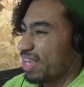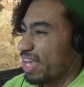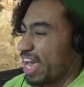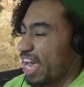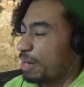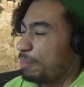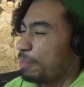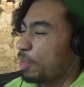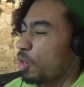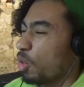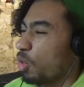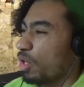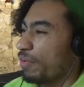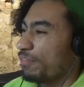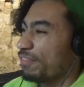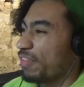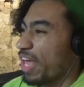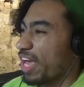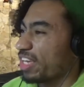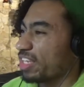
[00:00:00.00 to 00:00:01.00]
It'd be cool
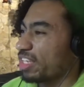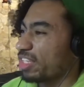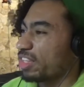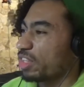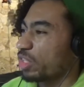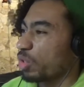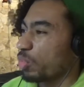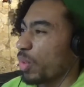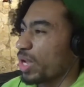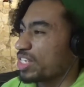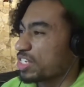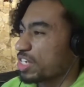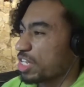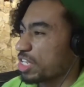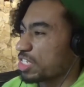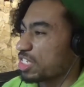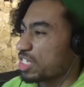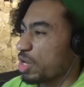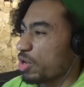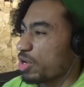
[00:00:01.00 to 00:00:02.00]
if, like, the rest of
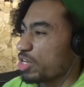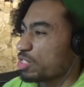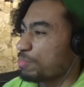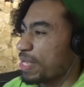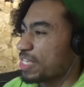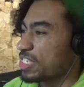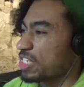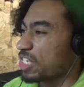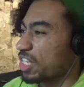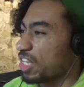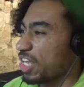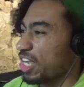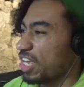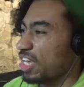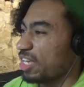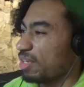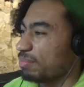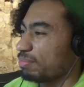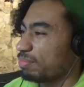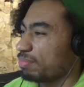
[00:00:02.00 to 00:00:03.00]
the series
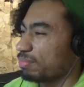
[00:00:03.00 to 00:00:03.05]
basically...